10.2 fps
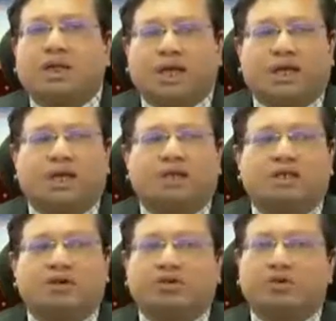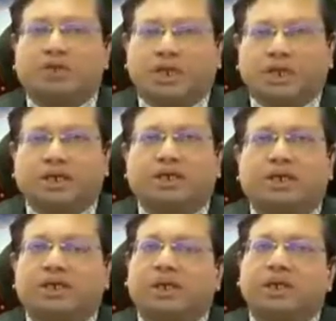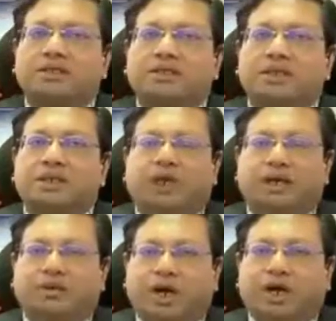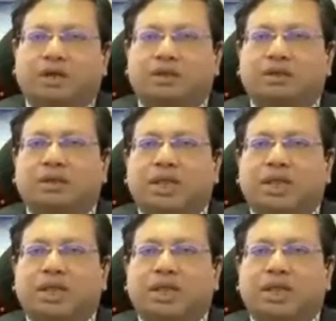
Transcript: There are, due to sudden increase in demand,